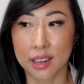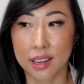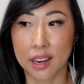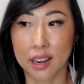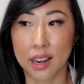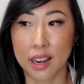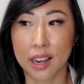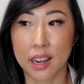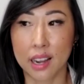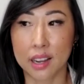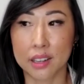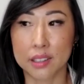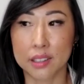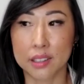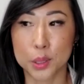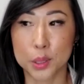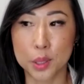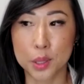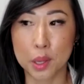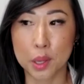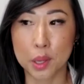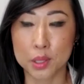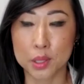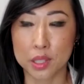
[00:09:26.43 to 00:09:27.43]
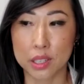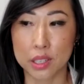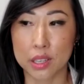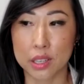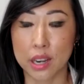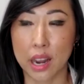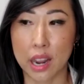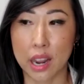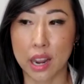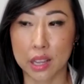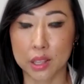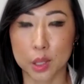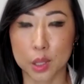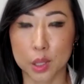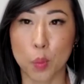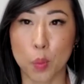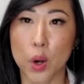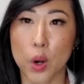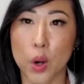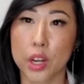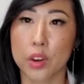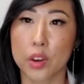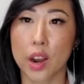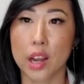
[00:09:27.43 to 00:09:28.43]
uh, 2008, the
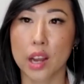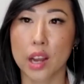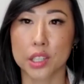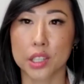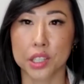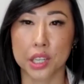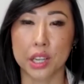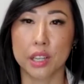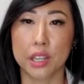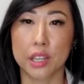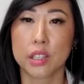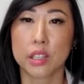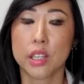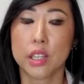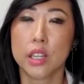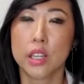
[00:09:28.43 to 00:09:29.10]
market crash hit.